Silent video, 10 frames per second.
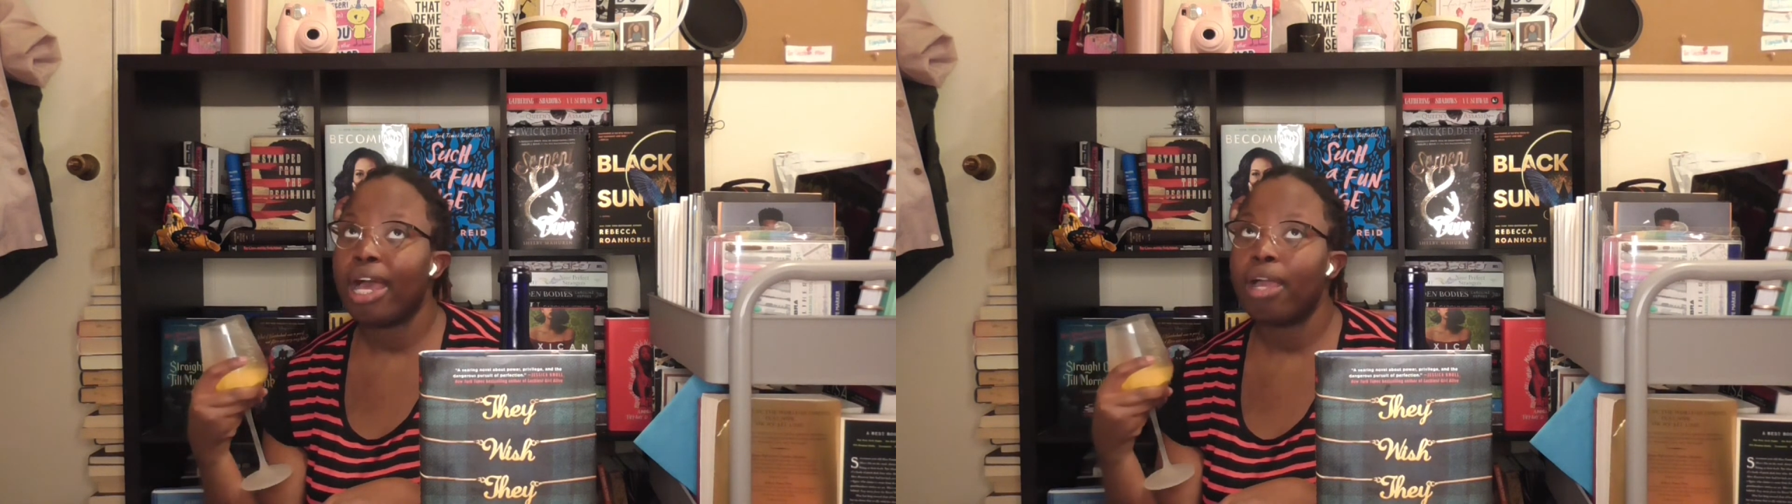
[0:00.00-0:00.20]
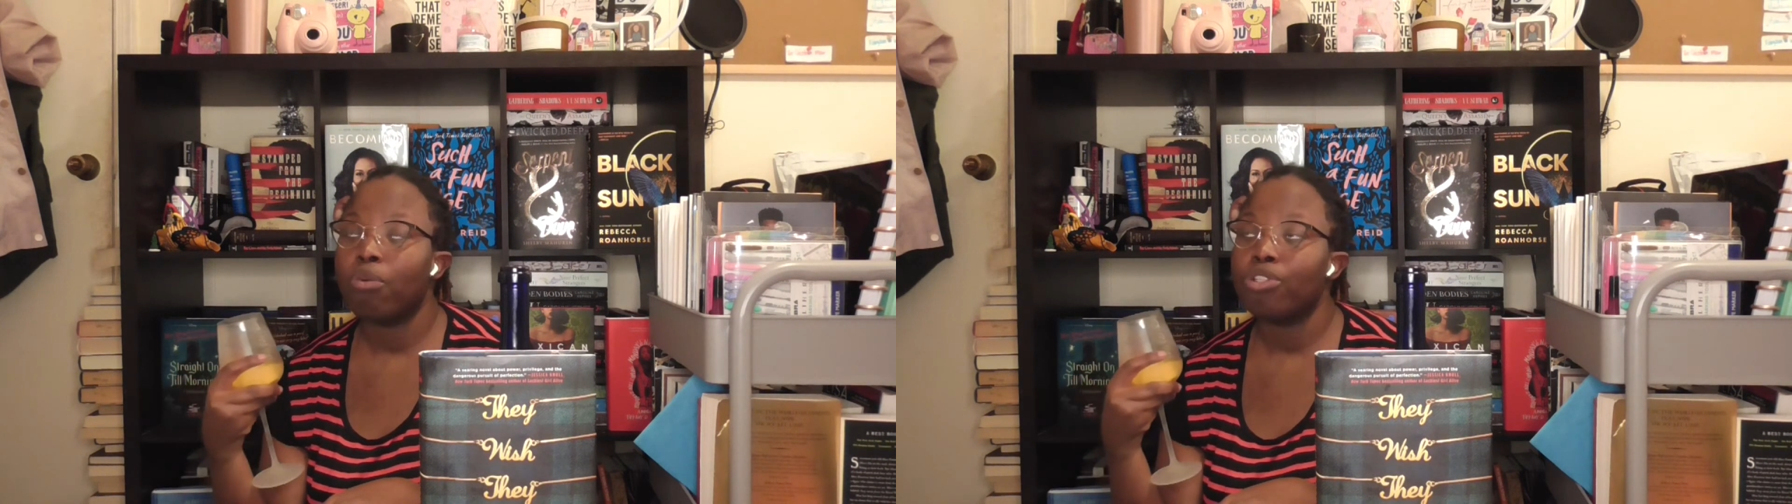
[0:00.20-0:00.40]

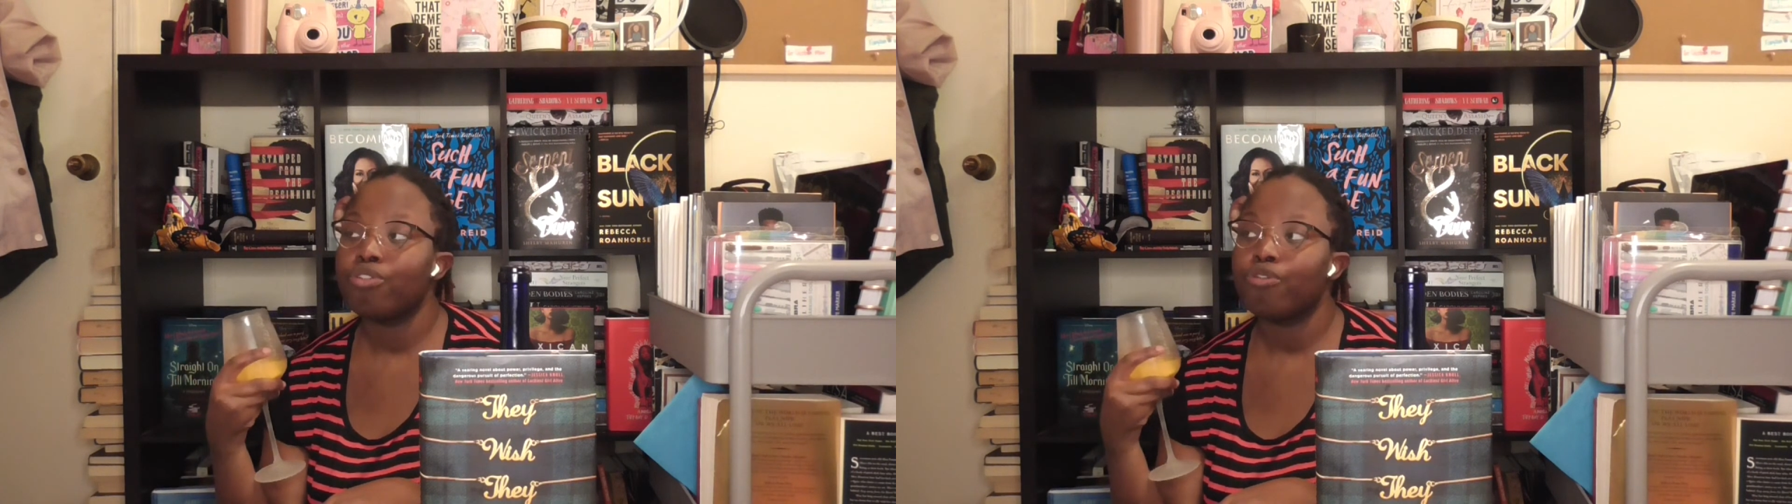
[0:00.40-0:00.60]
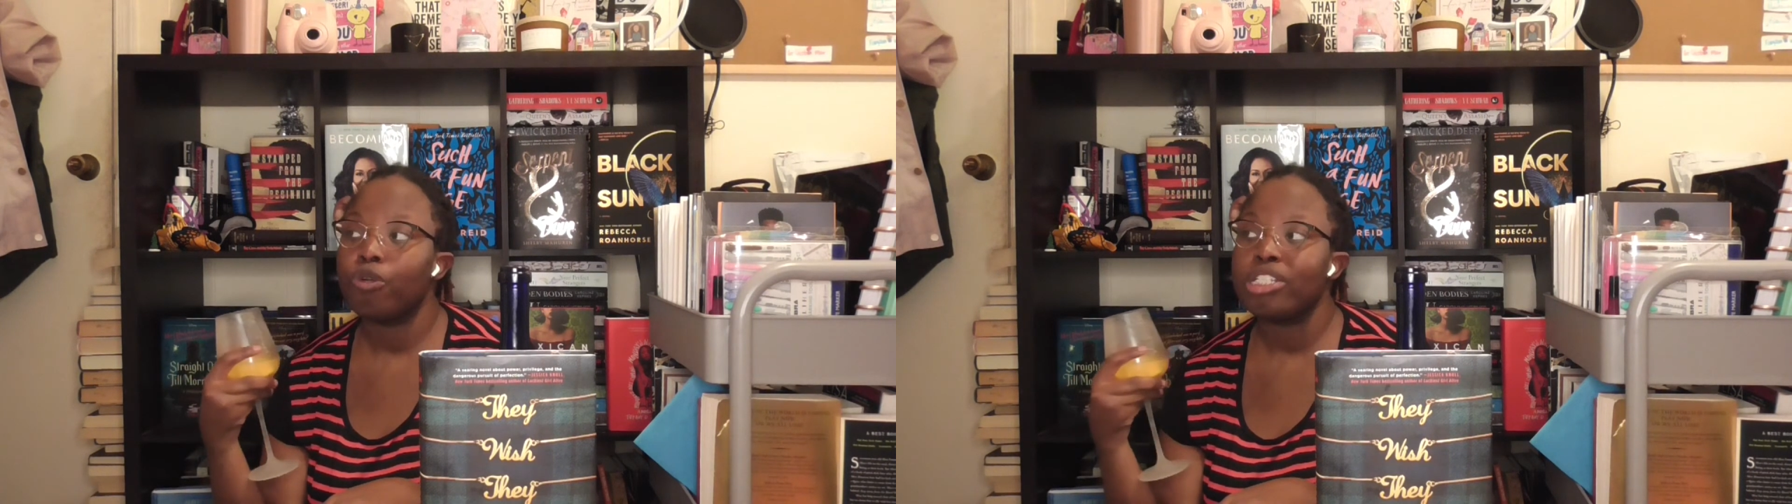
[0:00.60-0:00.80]
I
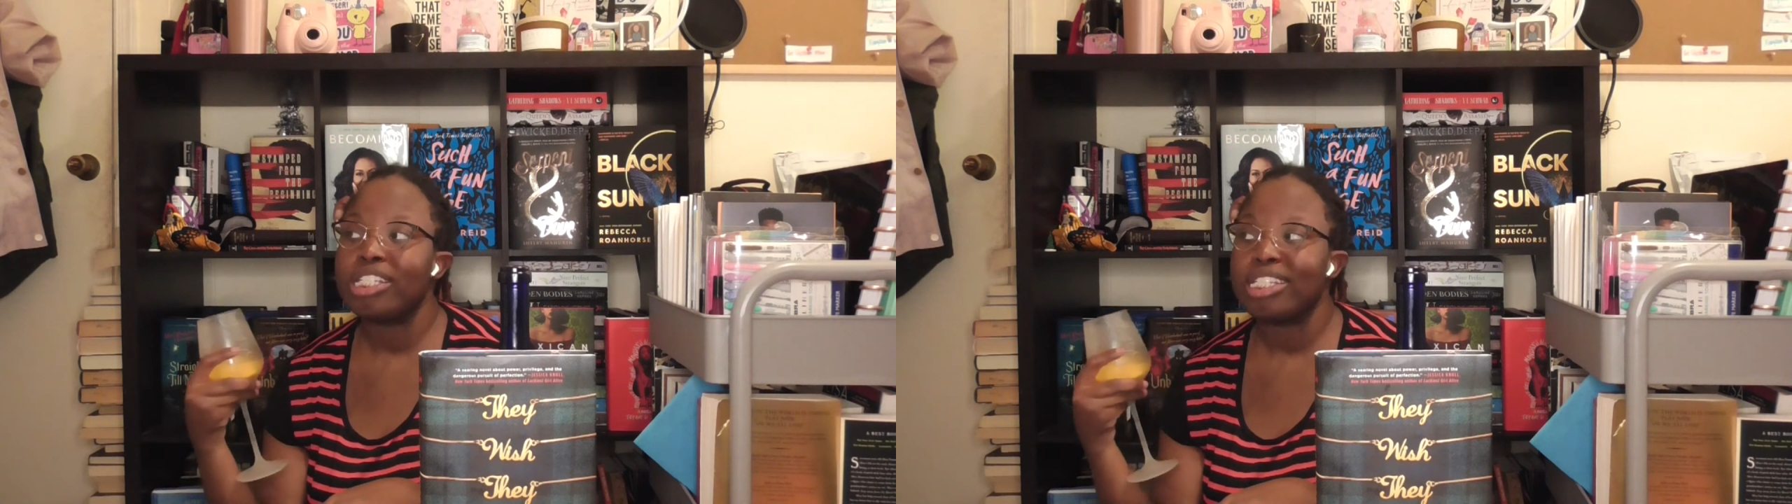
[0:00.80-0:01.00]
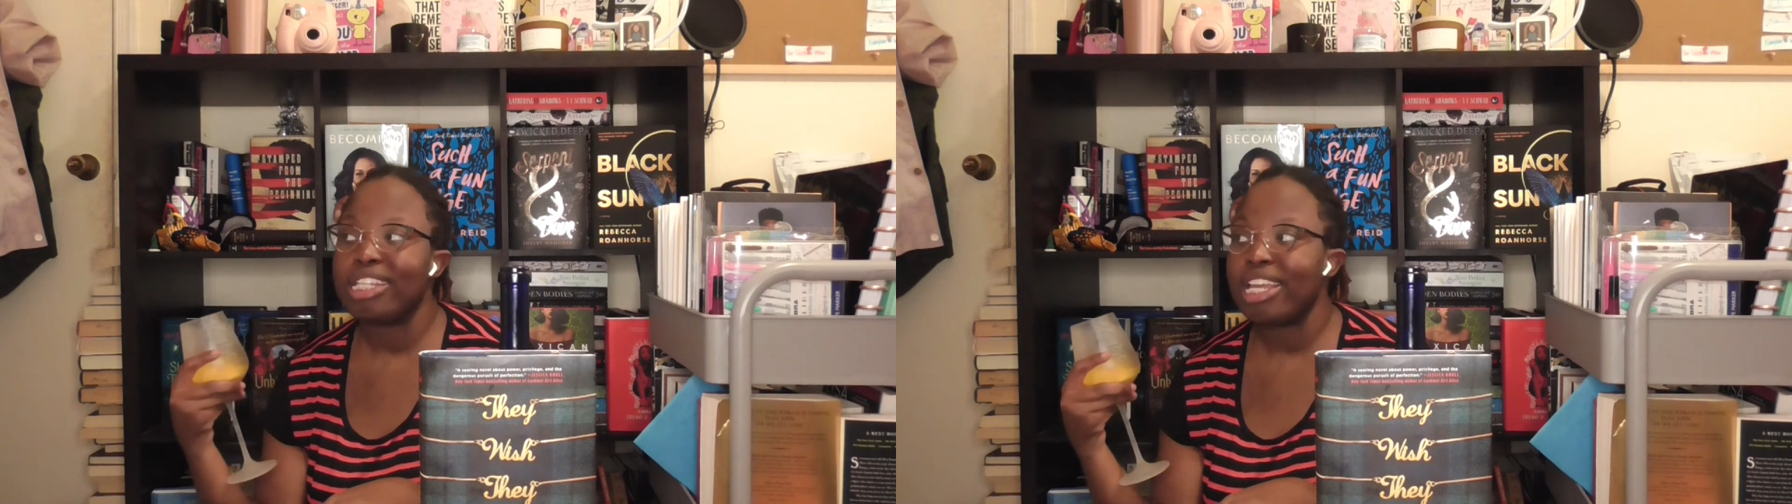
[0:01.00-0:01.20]
was forced
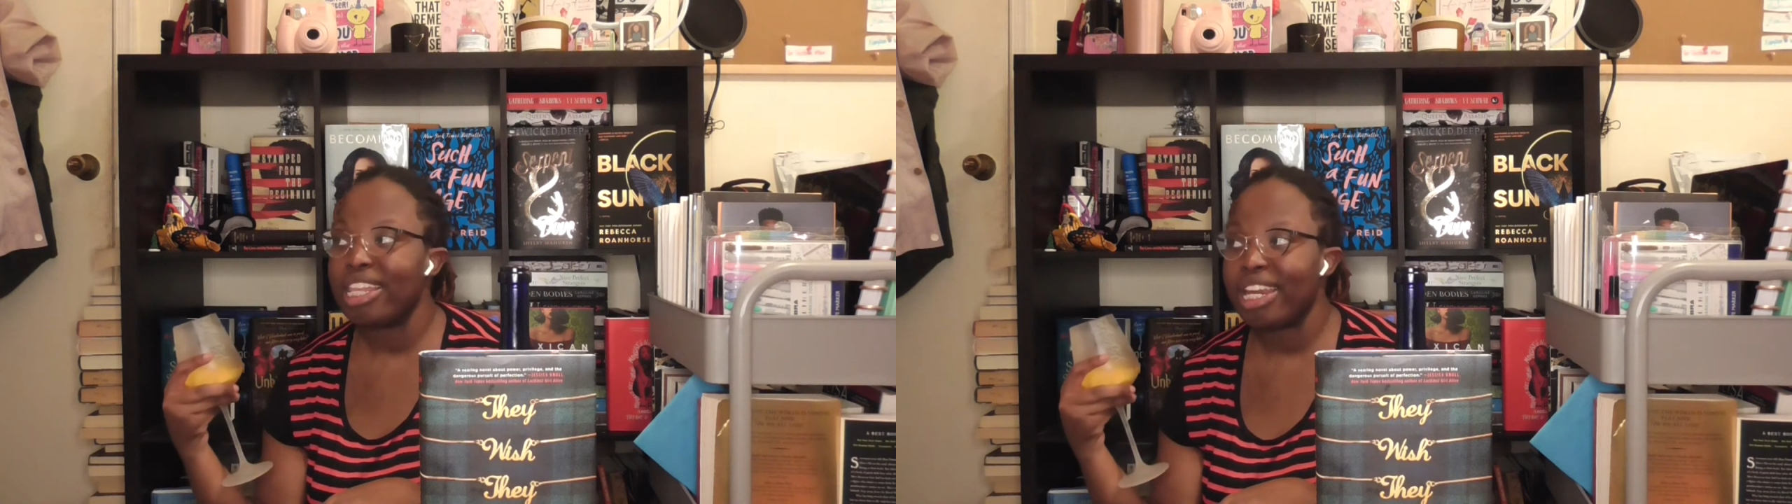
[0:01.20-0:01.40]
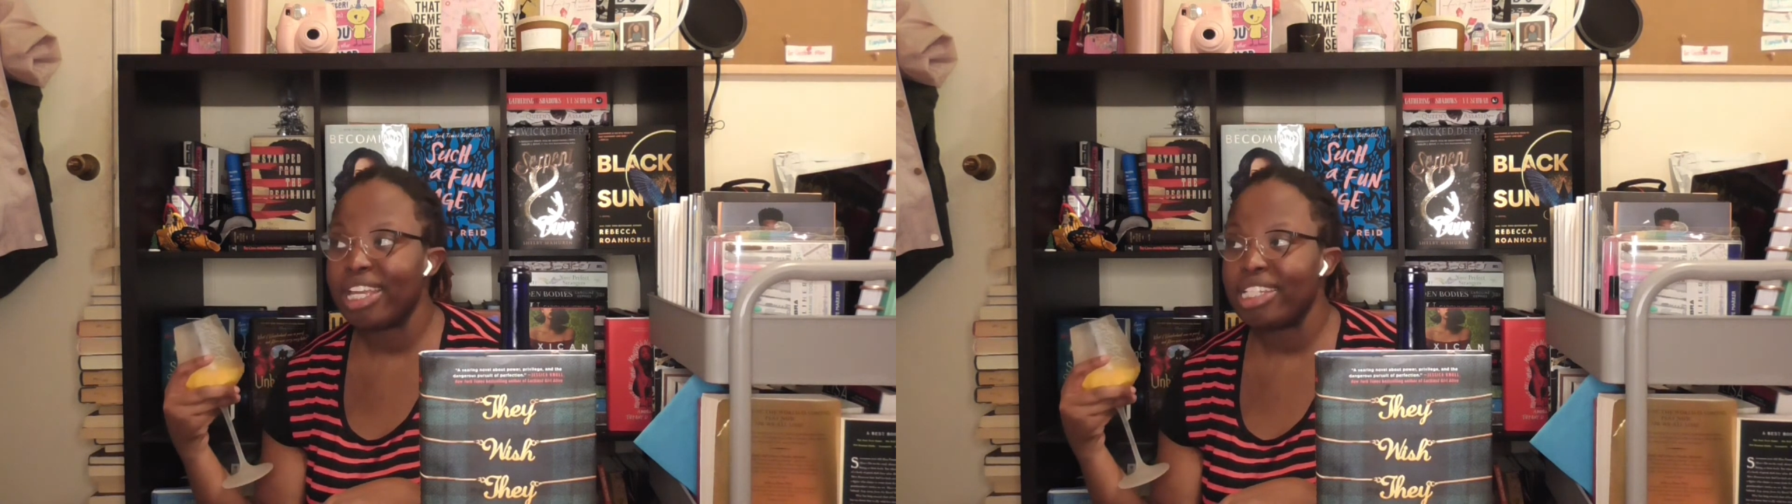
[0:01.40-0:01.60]
to say
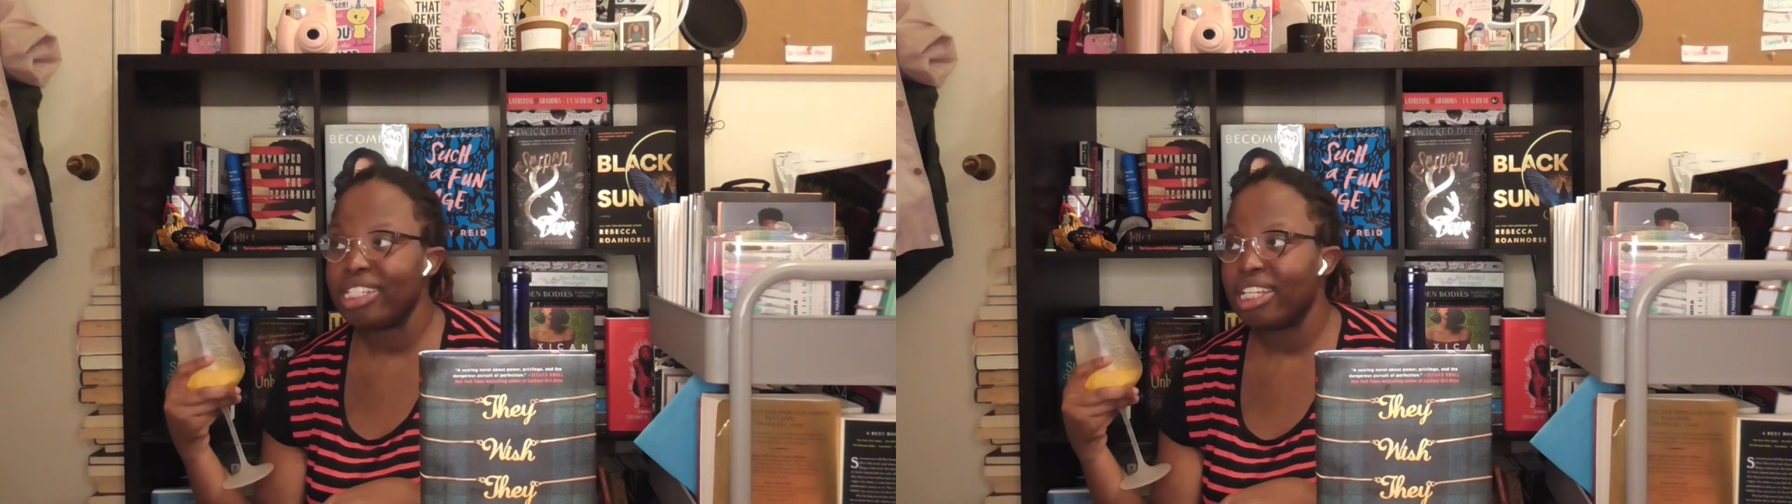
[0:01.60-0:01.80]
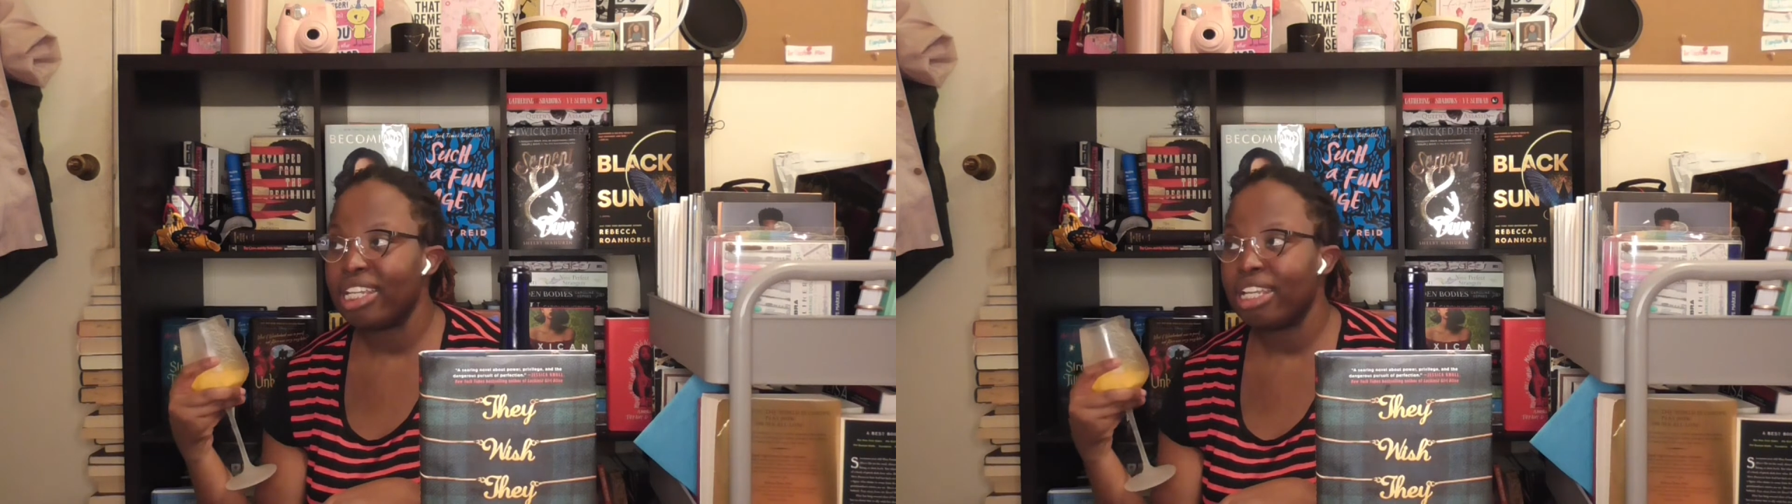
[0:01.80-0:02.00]
that I
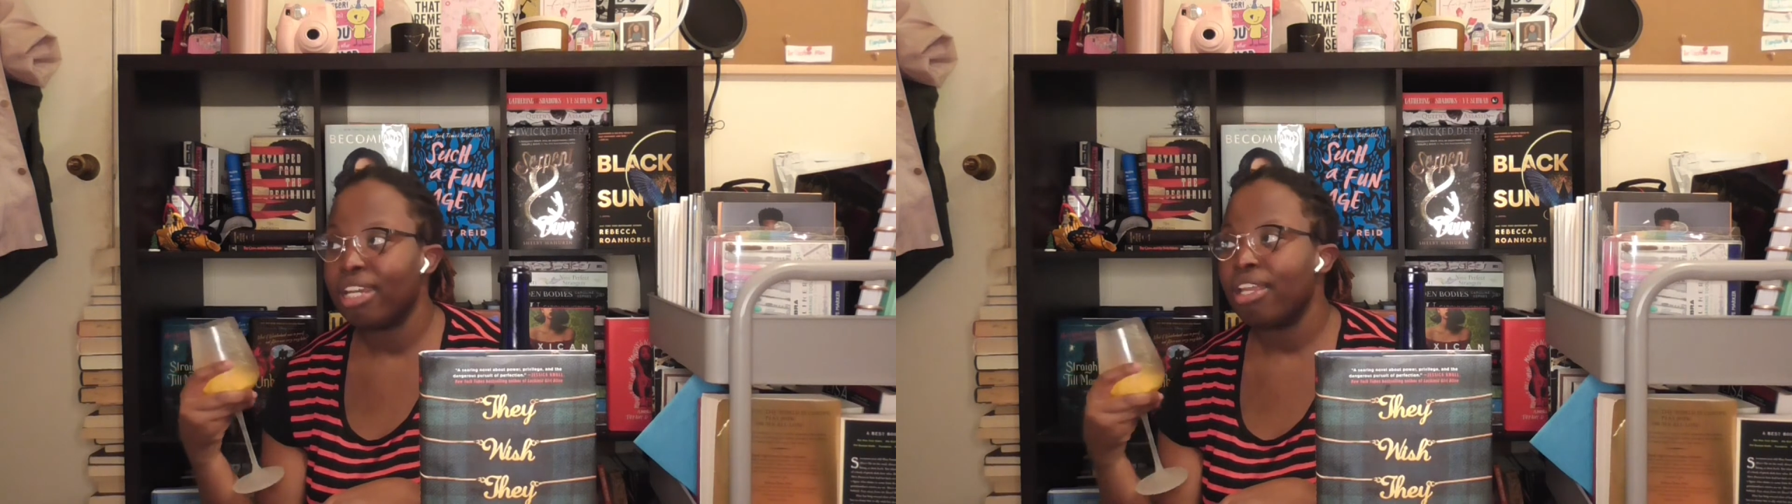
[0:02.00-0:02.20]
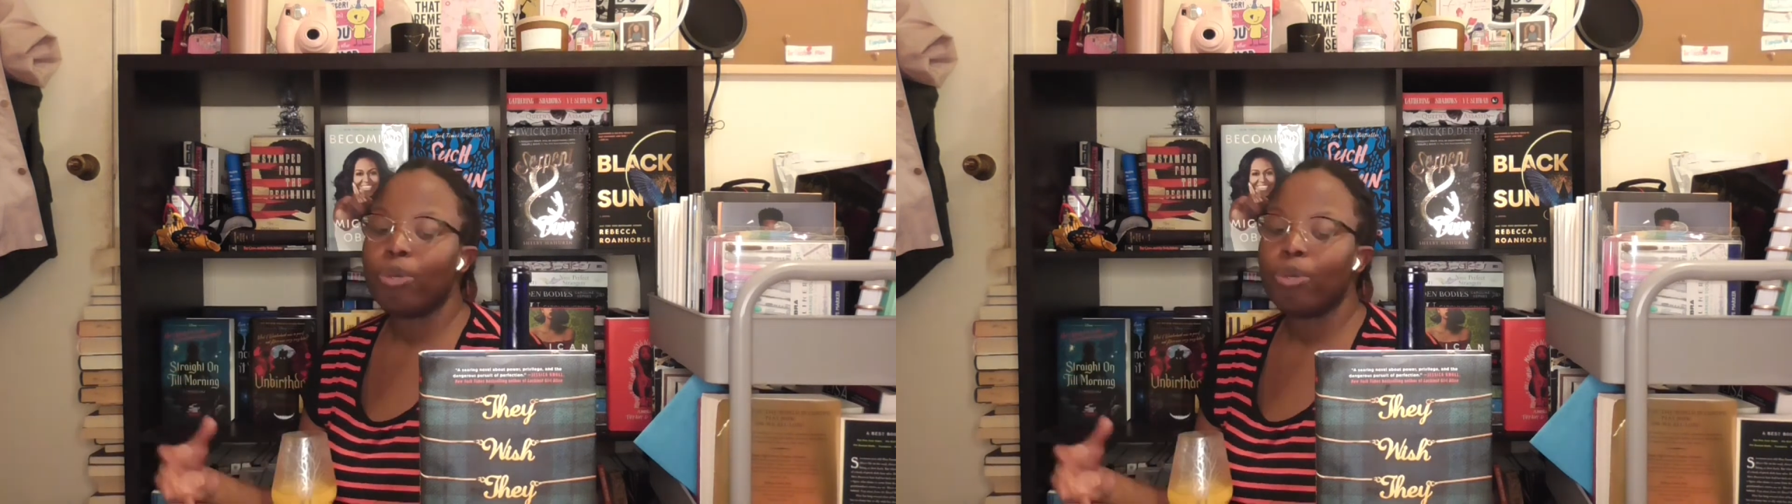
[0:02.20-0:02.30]
did it.